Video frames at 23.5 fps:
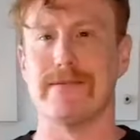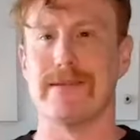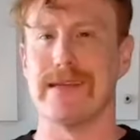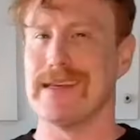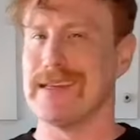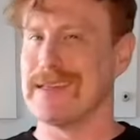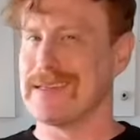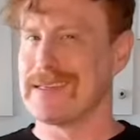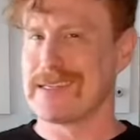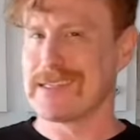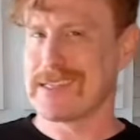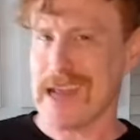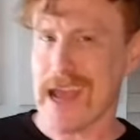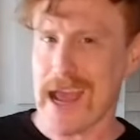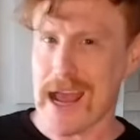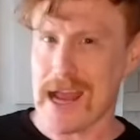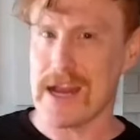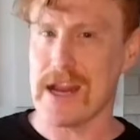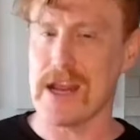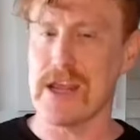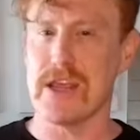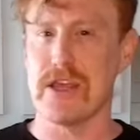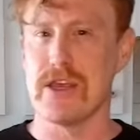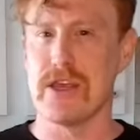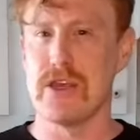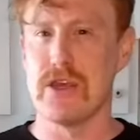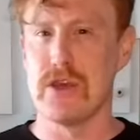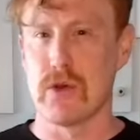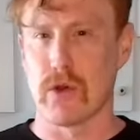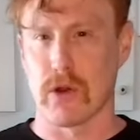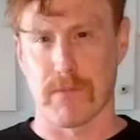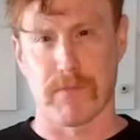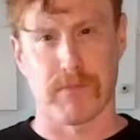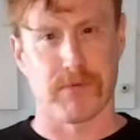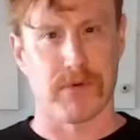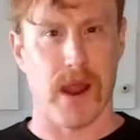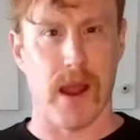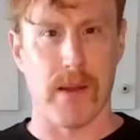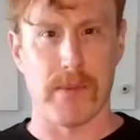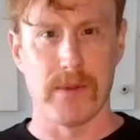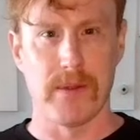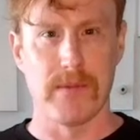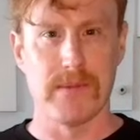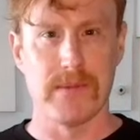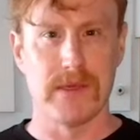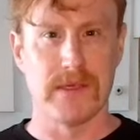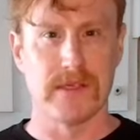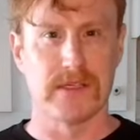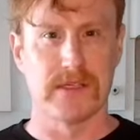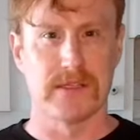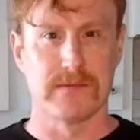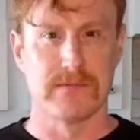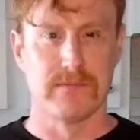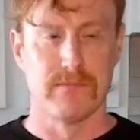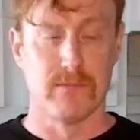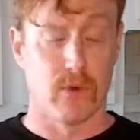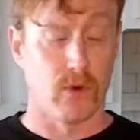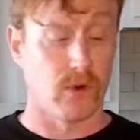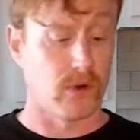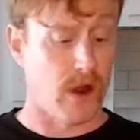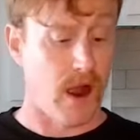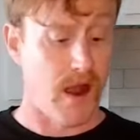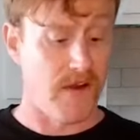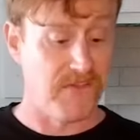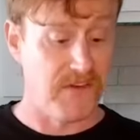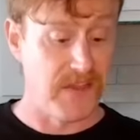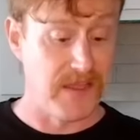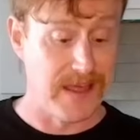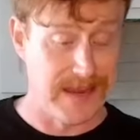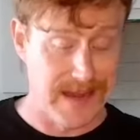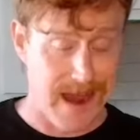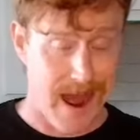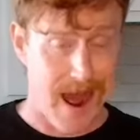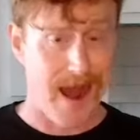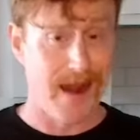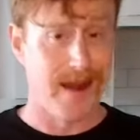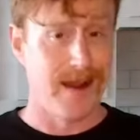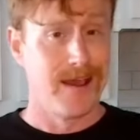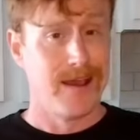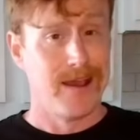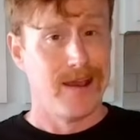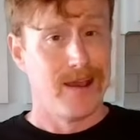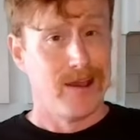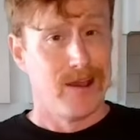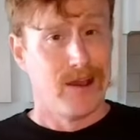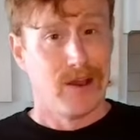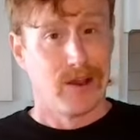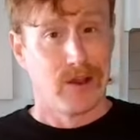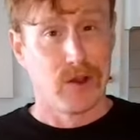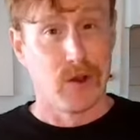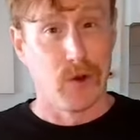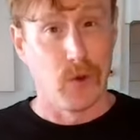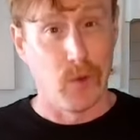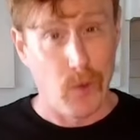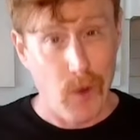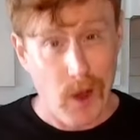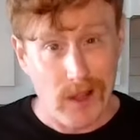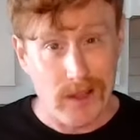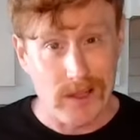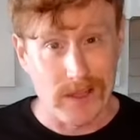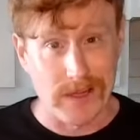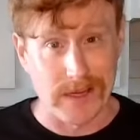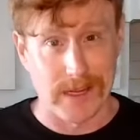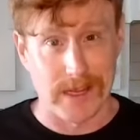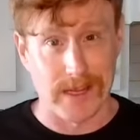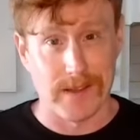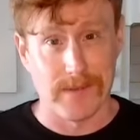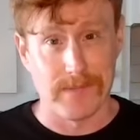Instead, your problem is more often than not quality.